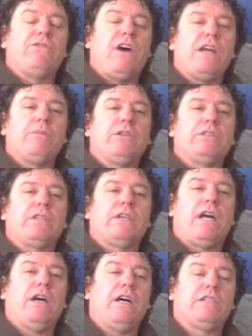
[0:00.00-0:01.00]
vibrant,
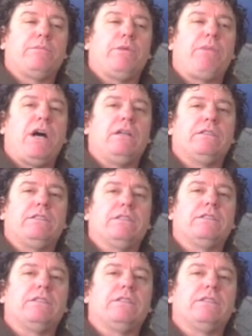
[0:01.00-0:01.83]
cosmopolitan